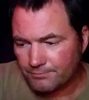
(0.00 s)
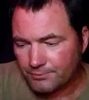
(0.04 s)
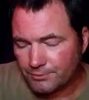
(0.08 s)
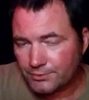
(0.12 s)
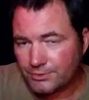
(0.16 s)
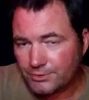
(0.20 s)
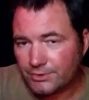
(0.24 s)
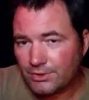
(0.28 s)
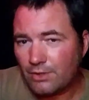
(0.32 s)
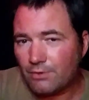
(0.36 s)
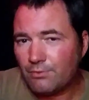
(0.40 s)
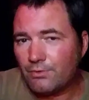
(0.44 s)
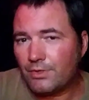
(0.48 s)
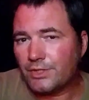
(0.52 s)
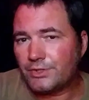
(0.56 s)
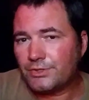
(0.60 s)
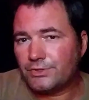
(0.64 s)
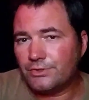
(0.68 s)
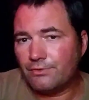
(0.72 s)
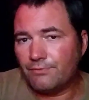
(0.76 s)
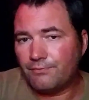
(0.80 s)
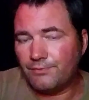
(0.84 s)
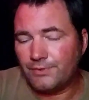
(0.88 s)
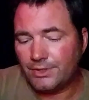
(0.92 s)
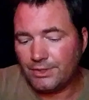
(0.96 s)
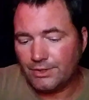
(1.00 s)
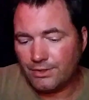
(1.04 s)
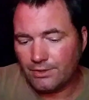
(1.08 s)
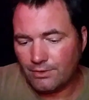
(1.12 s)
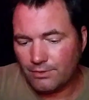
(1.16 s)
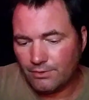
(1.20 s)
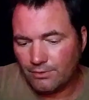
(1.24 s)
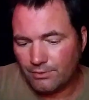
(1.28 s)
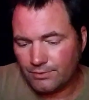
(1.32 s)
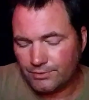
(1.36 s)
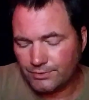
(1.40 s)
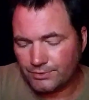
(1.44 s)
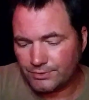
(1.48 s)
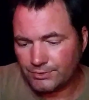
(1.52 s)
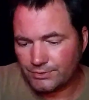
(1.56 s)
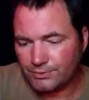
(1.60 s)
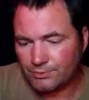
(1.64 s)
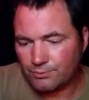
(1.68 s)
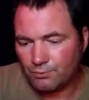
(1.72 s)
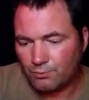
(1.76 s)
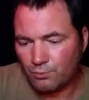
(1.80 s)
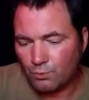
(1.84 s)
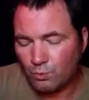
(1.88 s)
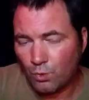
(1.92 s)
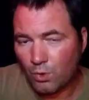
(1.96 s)
start watching their videos,
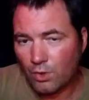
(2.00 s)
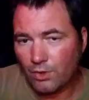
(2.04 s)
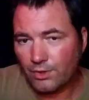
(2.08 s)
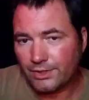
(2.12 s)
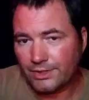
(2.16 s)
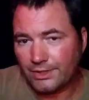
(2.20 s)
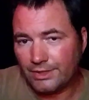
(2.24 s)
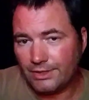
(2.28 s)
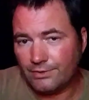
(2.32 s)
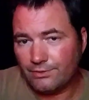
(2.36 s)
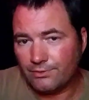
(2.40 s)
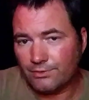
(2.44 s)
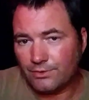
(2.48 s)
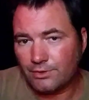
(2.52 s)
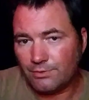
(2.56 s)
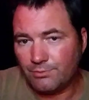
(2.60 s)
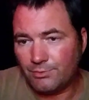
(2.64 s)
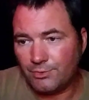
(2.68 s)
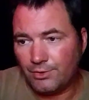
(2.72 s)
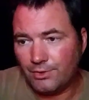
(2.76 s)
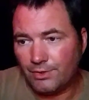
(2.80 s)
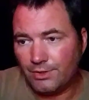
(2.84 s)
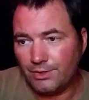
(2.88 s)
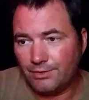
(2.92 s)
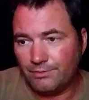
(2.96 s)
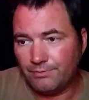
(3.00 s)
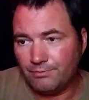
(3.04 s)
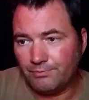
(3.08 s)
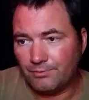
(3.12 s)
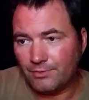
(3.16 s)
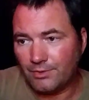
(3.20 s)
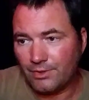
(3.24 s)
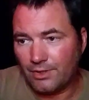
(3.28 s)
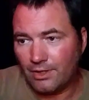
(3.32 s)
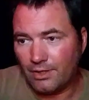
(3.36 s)
work in their community.